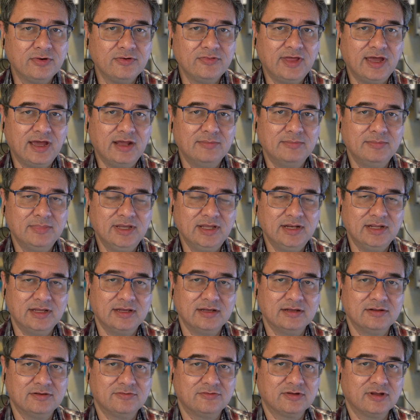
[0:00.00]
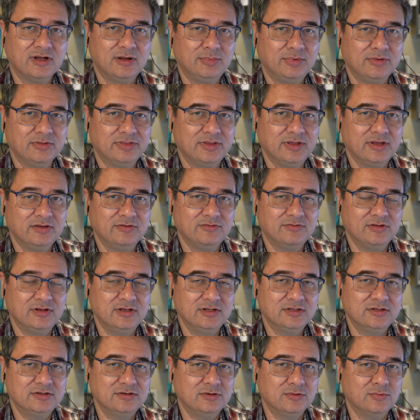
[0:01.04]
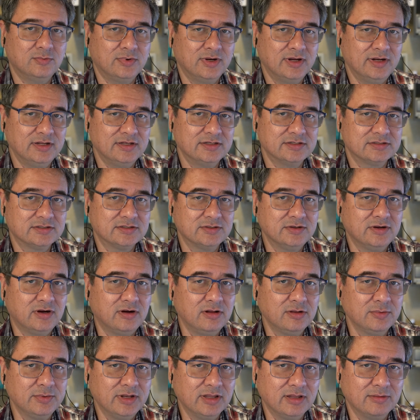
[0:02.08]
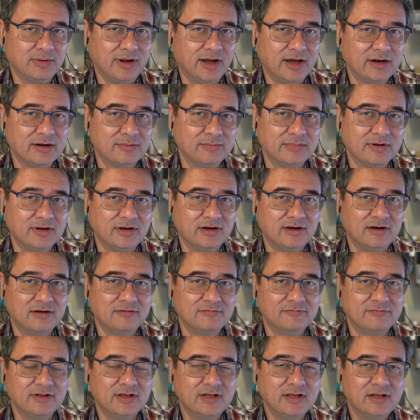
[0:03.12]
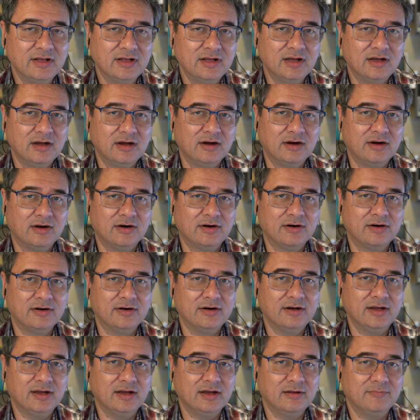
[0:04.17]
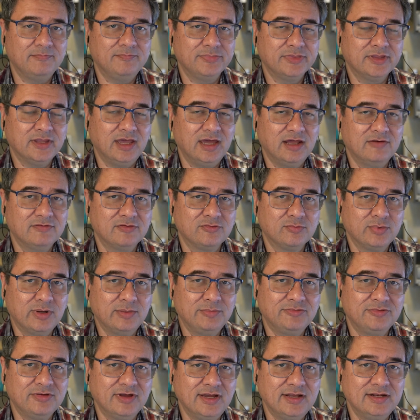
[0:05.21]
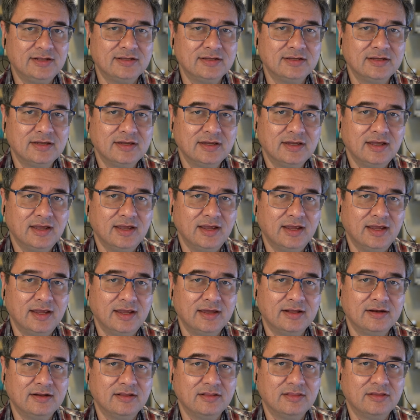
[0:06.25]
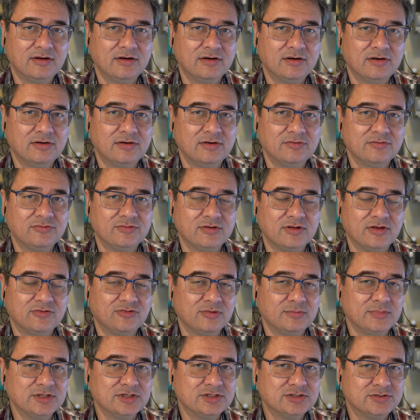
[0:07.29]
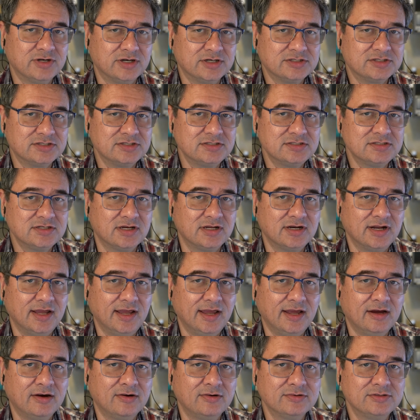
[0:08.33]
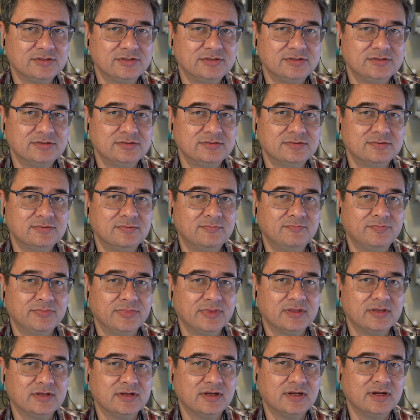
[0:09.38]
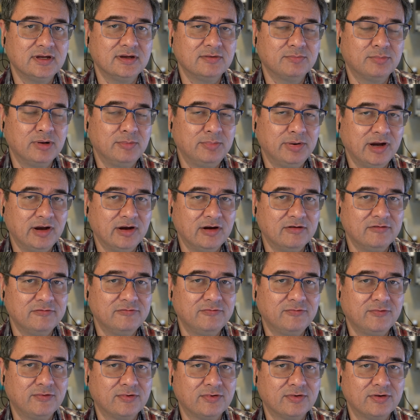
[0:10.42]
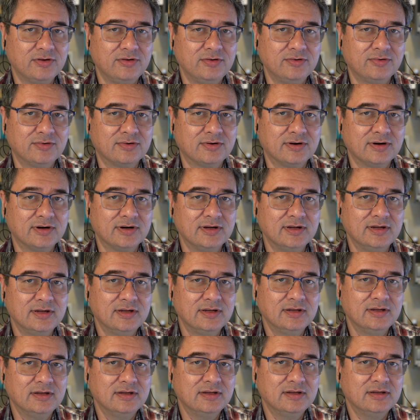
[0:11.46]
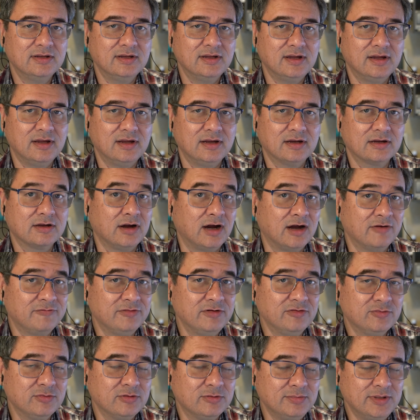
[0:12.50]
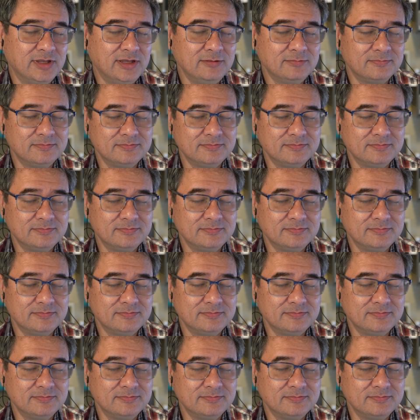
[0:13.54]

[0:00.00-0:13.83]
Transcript: that meeting, there's a couple things you need to do. One is go all the way to the bottom of our Canvas website, and there's some instructions on how to prepare for your conference with me,